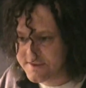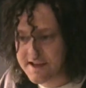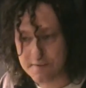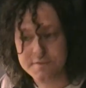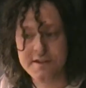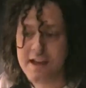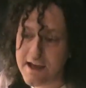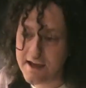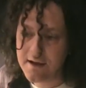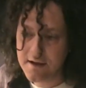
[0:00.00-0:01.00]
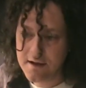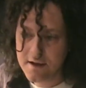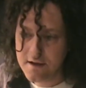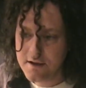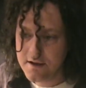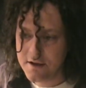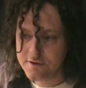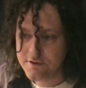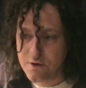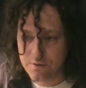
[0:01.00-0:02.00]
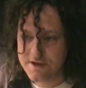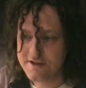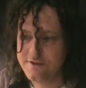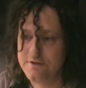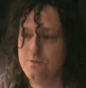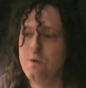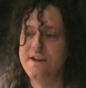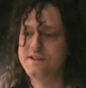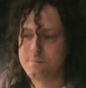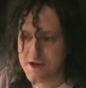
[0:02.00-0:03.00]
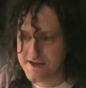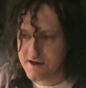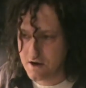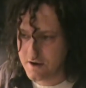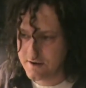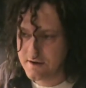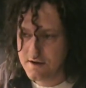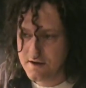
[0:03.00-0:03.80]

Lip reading: steps a day. And you don't need to waste money on